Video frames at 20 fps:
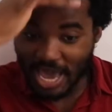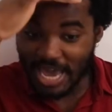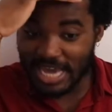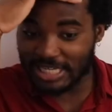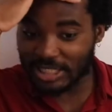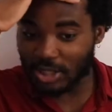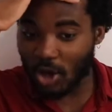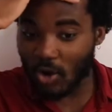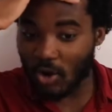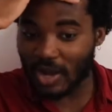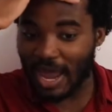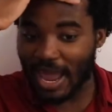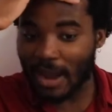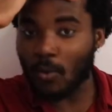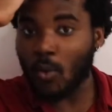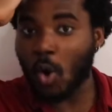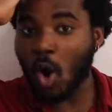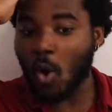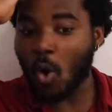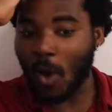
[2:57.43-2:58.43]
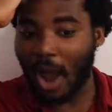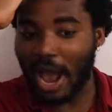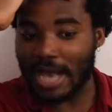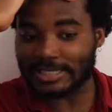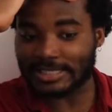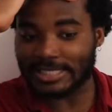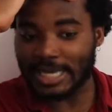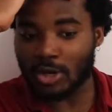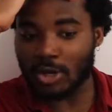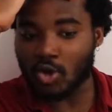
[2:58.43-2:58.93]
He's going like, woo,
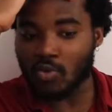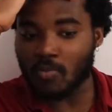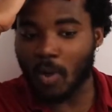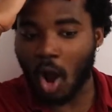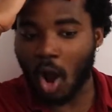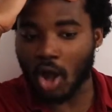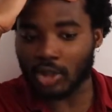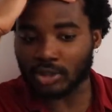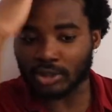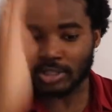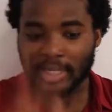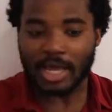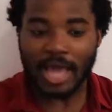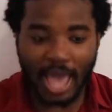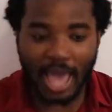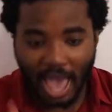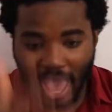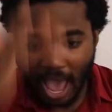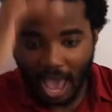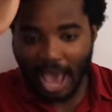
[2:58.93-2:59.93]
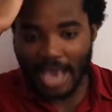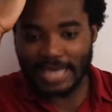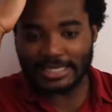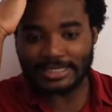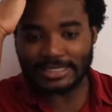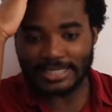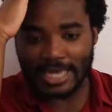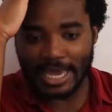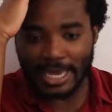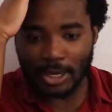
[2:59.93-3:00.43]
I see you, boss. I
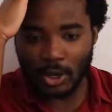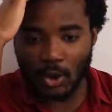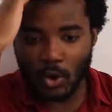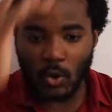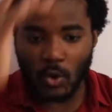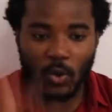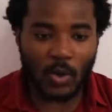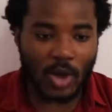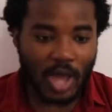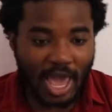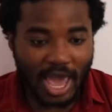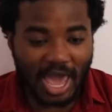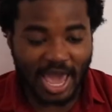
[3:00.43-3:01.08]
see you.